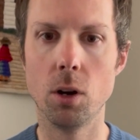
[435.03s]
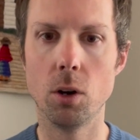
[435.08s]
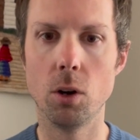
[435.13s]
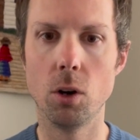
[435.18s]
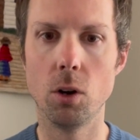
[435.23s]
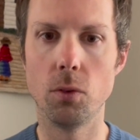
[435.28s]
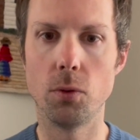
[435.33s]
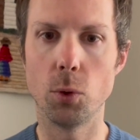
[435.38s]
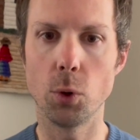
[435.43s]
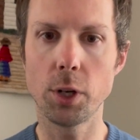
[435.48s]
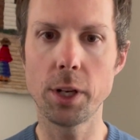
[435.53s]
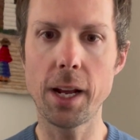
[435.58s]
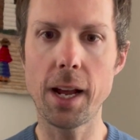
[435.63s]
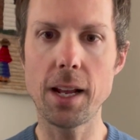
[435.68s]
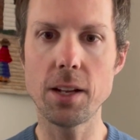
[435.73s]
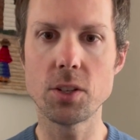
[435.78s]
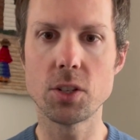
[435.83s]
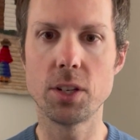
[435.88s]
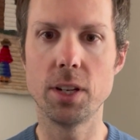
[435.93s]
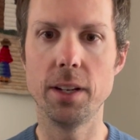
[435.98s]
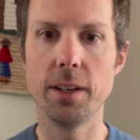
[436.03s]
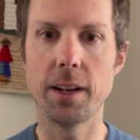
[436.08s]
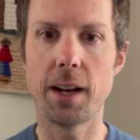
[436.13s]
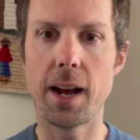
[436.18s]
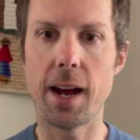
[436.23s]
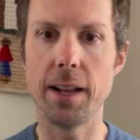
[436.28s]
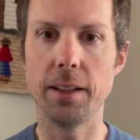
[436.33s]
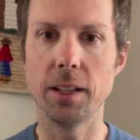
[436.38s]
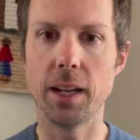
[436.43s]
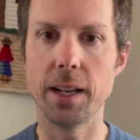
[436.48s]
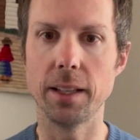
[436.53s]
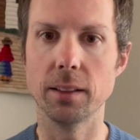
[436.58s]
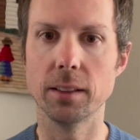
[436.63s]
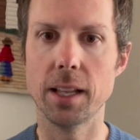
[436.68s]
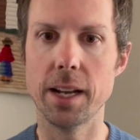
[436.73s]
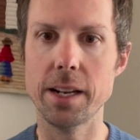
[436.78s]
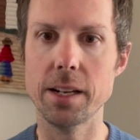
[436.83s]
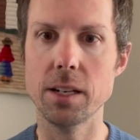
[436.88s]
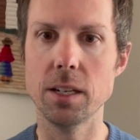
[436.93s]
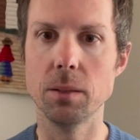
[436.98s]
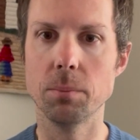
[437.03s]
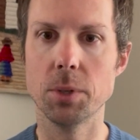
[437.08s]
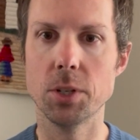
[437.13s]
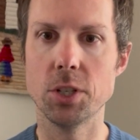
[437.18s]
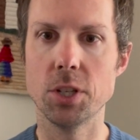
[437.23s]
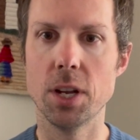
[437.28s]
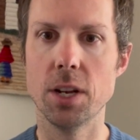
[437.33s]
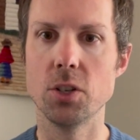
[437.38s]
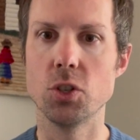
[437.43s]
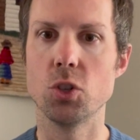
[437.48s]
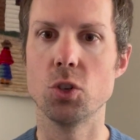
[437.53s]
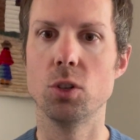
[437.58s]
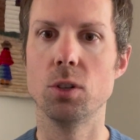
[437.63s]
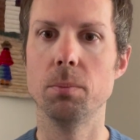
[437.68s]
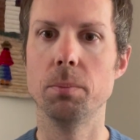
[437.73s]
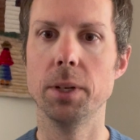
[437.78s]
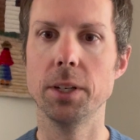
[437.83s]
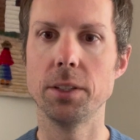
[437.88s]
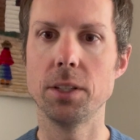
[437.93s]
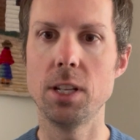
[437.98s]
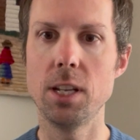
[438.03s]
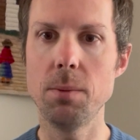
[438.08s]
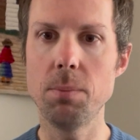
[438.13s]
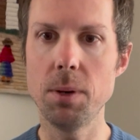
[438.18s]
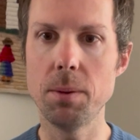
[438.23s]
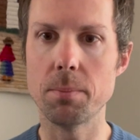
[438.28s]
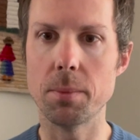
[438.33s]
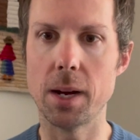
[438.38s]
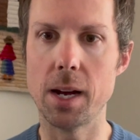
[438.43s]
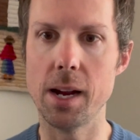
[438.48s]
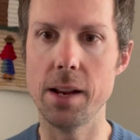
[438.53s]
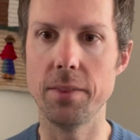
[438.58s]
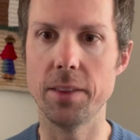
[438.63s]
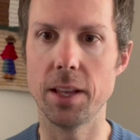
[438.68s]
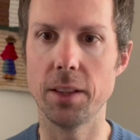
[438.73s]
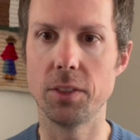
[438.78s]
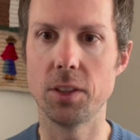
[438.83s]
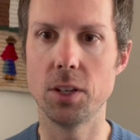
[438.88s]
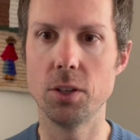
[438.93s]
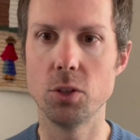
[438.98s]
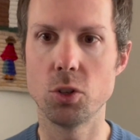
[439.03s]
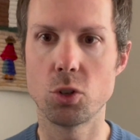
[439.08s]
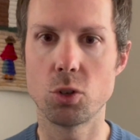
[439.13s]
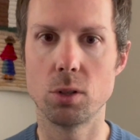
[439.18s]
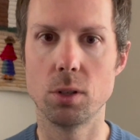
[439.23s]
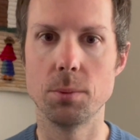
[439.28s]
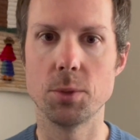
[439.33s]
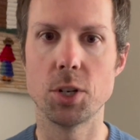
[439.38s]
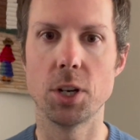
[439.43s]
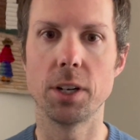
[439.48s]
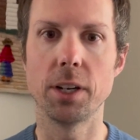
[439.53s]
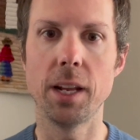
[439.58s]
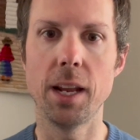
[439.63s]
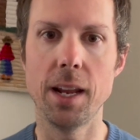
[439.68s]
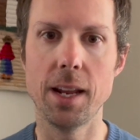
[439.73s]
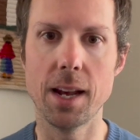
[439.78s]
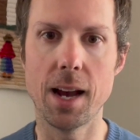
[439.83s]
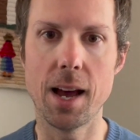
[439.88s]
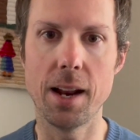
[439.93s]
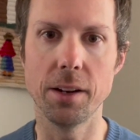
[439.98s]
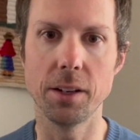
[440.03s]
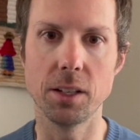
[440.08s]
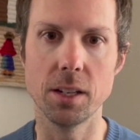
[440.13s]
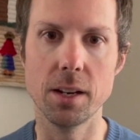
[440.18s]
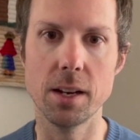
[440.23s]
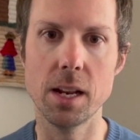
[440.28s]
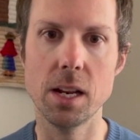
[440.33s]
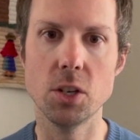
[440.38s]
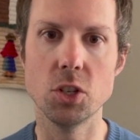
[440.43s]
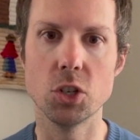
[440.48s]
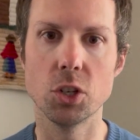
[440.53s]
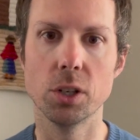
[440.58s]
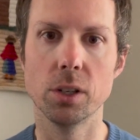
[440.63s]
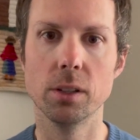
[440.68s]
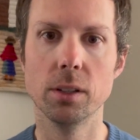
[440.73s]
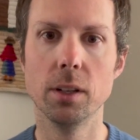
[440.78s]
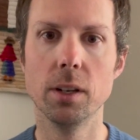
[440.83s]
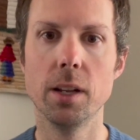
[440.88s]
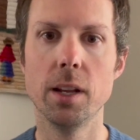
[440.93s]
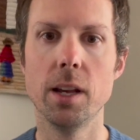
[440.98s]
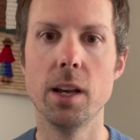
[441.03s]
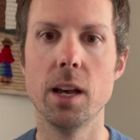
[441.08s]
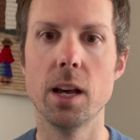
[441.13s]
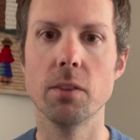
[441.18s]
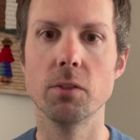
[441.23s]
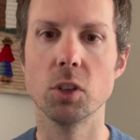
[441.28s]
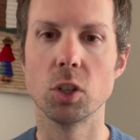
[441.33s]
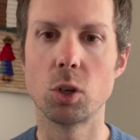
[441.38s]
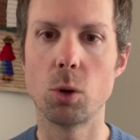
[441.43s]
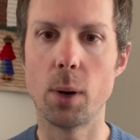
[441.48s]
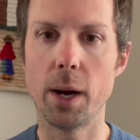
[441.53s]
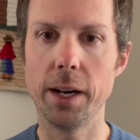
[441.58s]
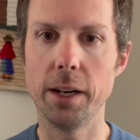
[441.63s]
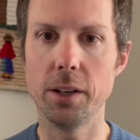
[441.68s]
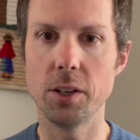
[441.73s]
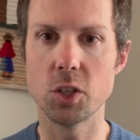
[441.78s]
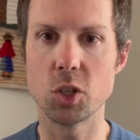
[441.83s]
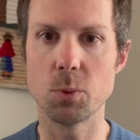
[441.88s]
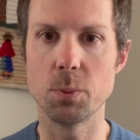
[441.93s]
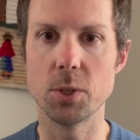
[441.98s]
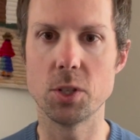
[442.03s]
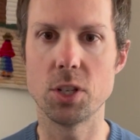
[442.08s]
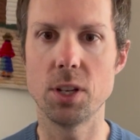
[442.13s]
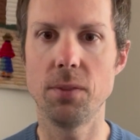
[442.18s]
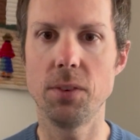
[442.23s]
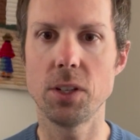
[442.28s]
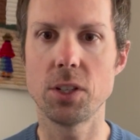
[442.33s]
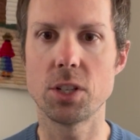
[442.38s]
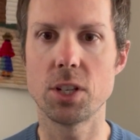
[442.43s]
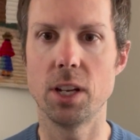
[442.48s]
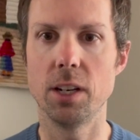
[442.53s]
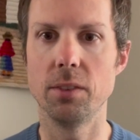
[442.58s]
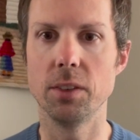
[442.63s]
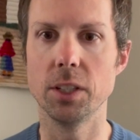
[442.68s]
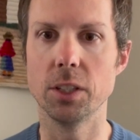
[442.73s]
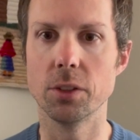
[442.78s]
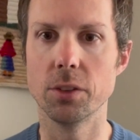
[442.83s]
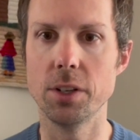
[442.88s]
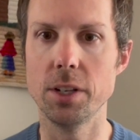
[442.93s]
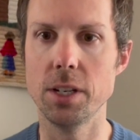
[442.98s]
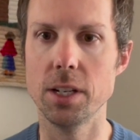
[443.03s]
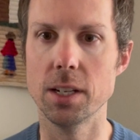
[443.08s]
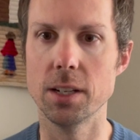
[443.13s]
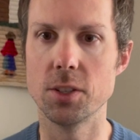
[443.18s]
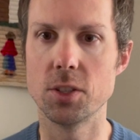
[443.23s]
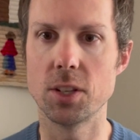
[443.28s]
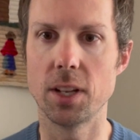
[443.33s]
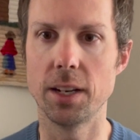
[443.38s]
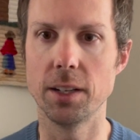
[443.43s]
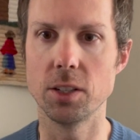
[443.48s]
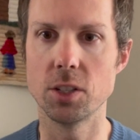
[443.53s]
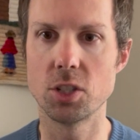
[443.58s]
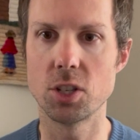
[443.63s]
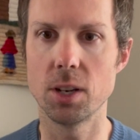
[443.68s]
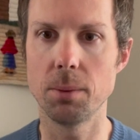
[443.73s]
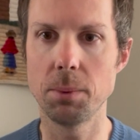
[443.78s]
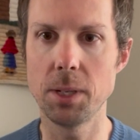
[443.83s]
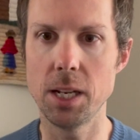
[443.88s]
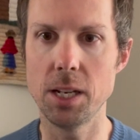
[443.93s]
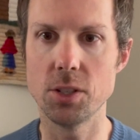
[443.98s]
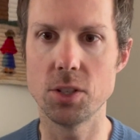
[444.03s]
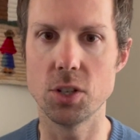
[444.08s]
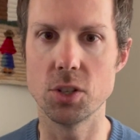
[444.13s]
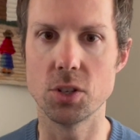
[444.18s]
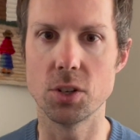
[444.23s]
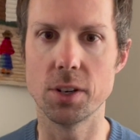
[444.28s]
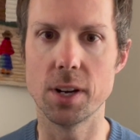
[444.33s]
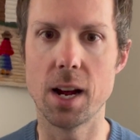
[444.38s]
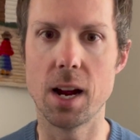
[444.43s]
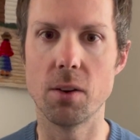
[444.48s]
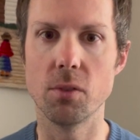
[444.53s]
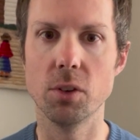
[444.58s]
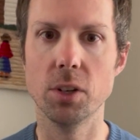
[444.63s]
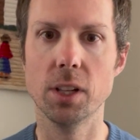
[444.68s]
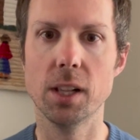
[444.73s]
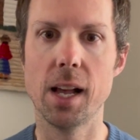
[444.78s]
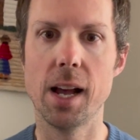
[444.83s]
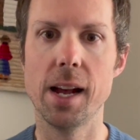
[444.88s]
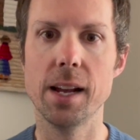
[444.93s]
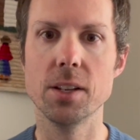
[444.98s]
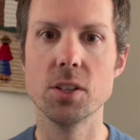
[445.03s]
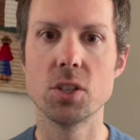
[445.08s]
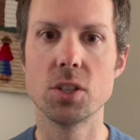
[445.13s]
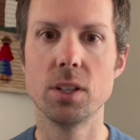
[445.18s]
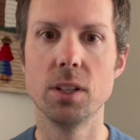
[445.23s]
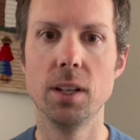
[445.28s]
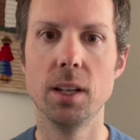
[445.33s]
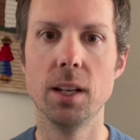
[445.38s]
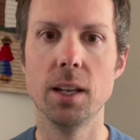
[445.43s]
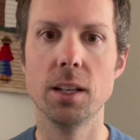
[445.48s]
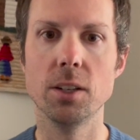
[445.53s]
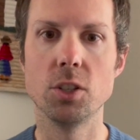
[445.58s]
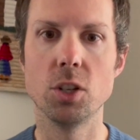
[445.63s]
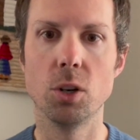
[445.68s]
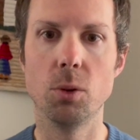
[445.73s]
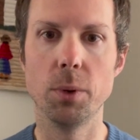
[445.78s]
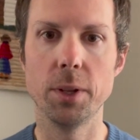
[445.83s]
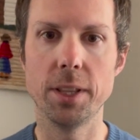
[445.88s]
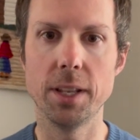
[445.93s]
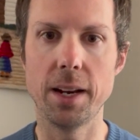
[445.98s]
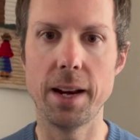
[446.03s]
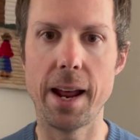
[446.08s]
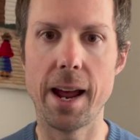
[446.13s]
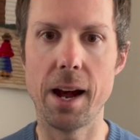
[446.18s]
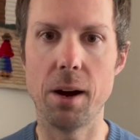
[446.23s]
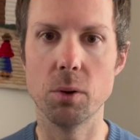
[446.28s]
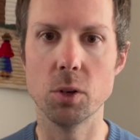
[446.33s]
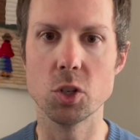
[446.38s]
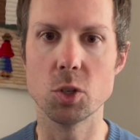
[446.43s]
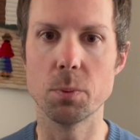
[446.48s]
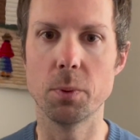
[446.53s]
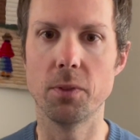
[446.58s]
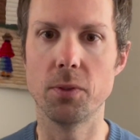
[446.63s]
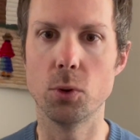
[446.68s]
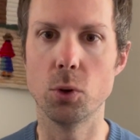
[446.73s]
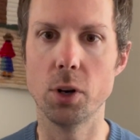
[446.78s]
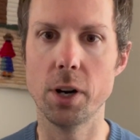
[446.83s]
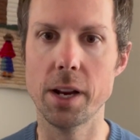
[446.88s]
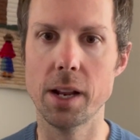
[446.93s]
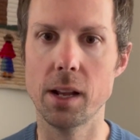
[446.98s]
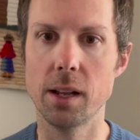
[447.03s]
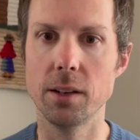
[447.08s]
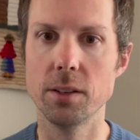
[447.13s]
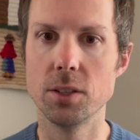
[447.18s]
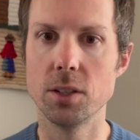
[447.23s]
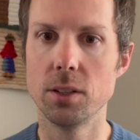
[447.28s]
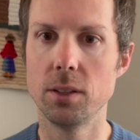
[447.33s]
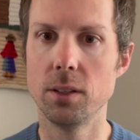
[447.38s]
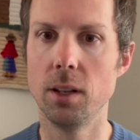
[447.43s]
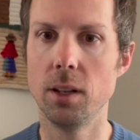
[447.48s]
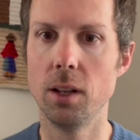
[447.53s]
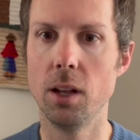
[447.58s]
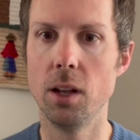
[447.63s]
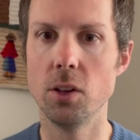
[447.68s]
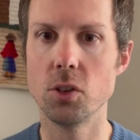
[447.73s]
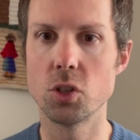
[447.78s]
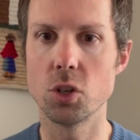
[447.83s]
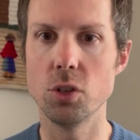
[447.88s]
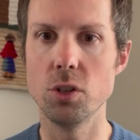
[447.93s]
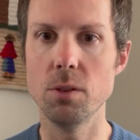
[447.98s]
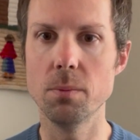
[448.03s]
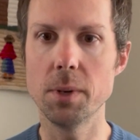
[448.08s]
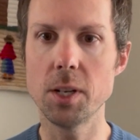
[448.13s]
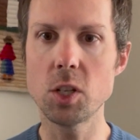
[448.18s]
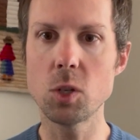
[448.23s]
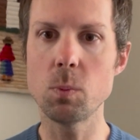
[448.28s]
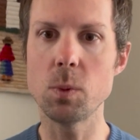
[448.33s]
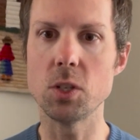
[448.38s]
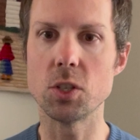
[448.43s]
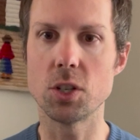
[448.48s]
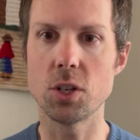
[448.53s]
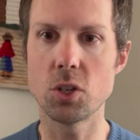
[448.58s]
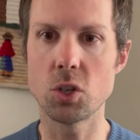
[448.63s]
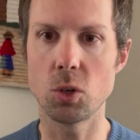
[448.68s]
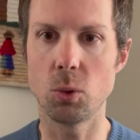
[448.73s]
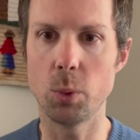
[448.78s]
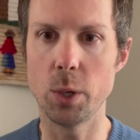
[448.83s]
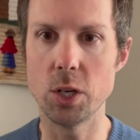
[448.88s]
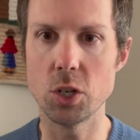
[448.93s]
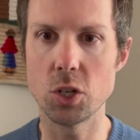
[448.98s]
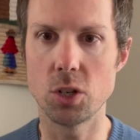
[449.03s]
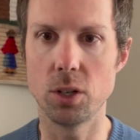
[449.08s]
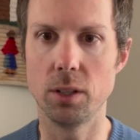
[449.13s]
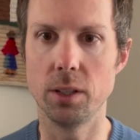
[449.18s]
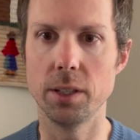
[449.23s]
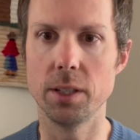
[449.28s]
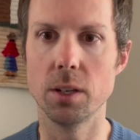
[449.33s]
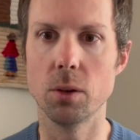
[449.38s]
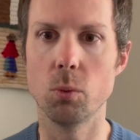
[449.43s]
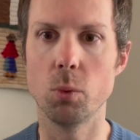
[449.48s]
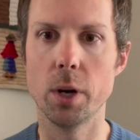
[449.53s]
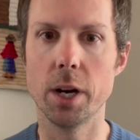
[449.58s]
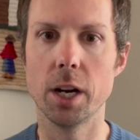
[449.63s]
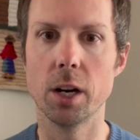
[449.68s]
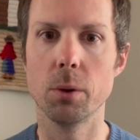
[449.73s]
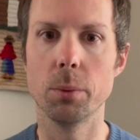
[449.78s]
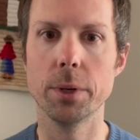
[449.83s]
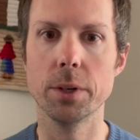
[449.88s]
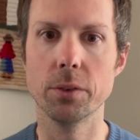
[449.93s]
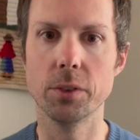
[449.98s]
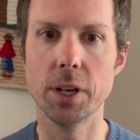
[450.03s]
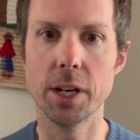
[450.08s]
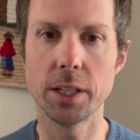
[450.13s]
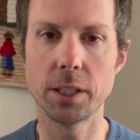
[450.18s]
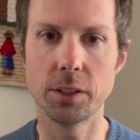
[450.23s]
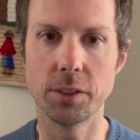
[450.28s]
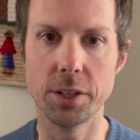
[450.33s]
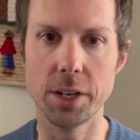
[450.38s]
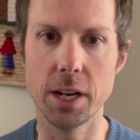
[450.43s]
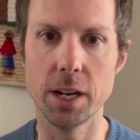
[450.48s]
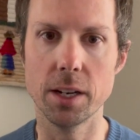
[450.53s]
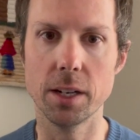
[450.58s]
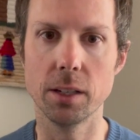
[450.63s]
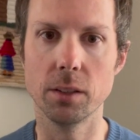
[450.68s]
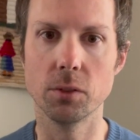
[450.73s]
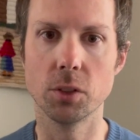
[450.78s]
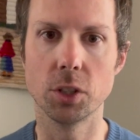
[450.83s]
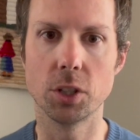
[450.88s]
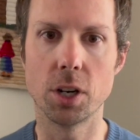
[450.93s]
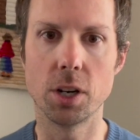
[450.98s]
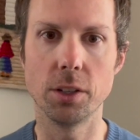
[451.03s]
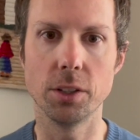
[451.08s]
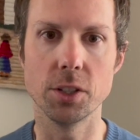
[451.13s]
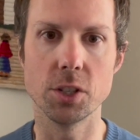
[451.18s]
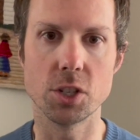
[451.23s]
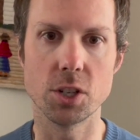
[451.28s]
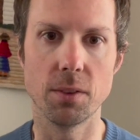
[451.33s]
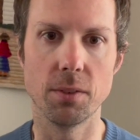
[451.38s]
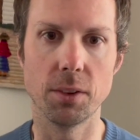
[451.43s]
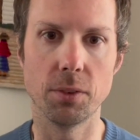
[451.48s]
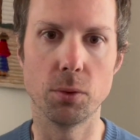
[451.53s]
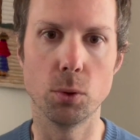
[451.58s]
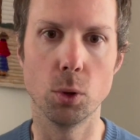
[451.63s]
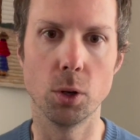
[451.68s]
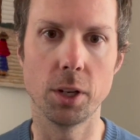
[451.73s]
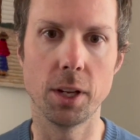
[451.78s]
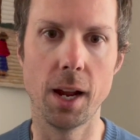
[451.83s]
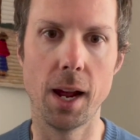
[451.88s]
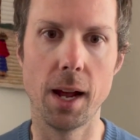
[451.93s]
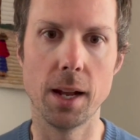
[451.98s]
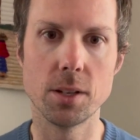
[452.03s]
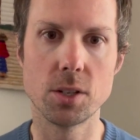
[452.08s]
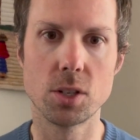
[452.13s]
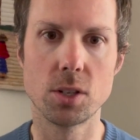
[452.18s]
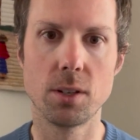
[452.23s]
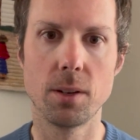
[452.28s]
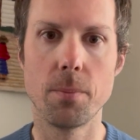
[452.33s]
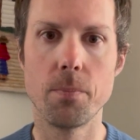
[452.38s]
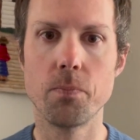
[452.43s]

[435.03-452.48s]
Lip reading: Forecasts tend to highlight lightning potential, but keep in mind that thunderstorms are chaotic in nature and require a specific set of ingredients that in some cases are not realized until within hours beforehand. So you must be situationally aware when recreating, regardless of the forecast.